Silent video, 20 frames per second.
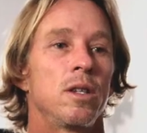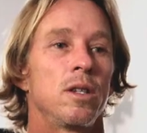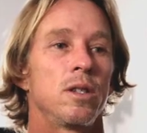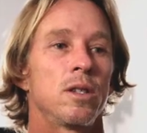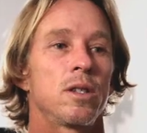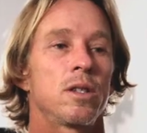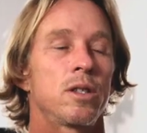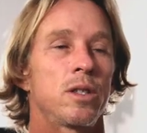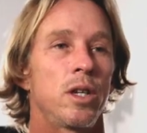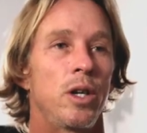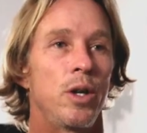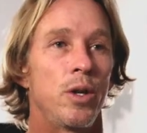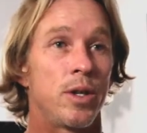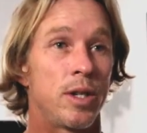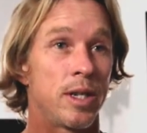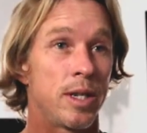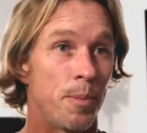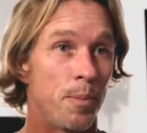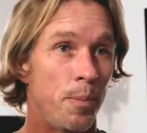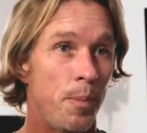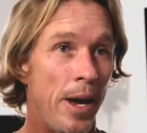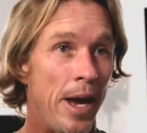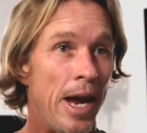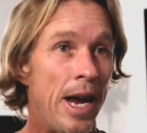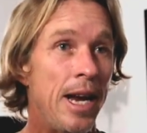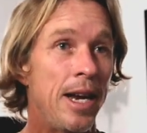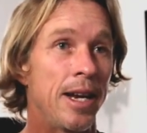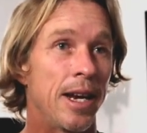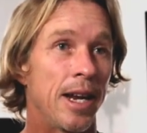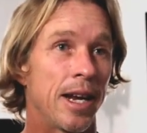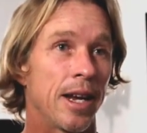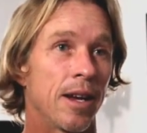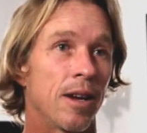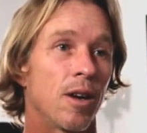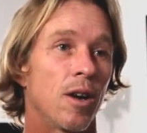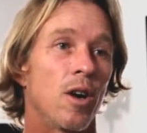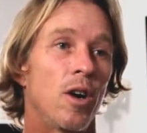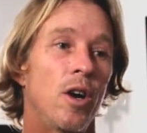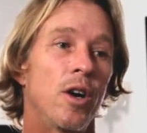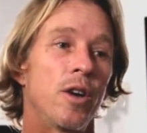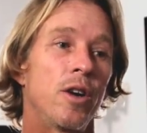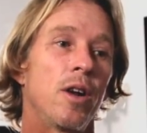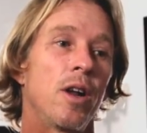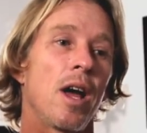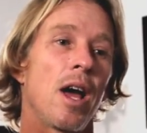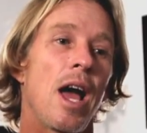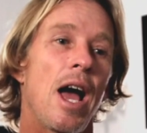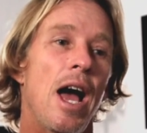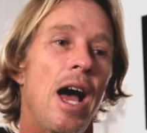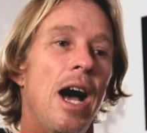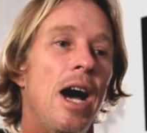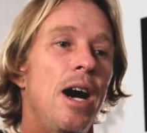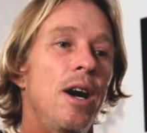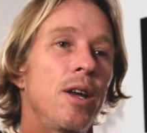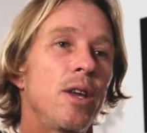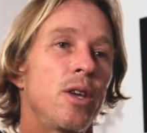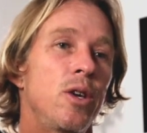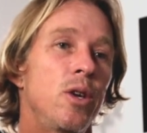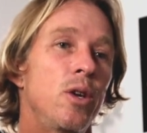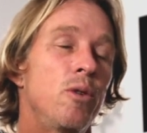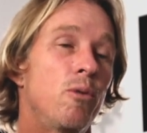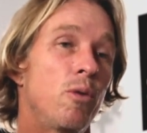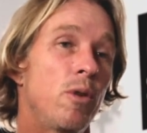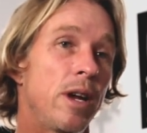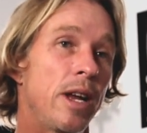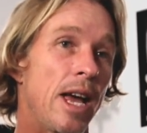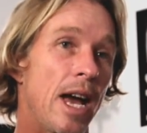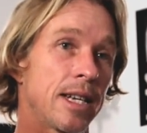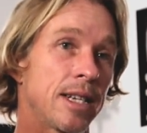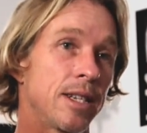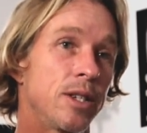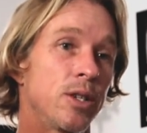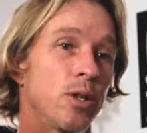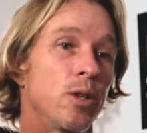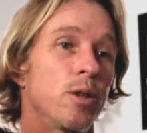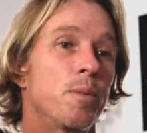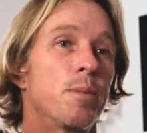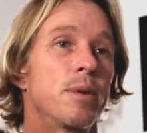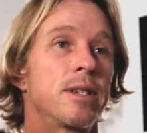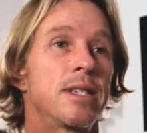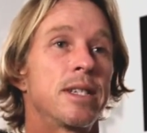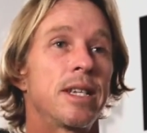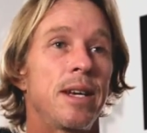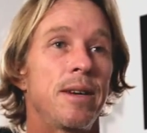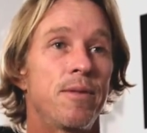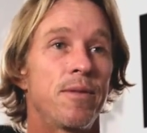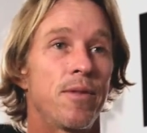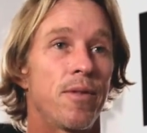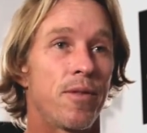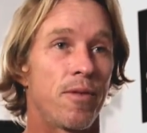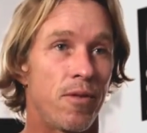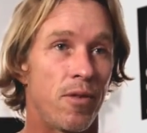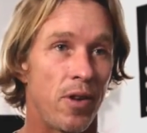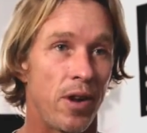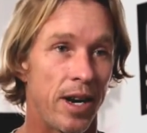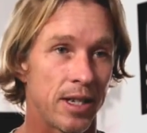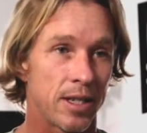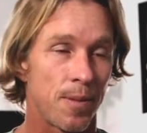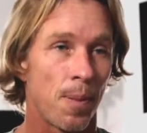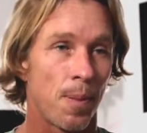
So, depending on how you reacted to the perceived threat,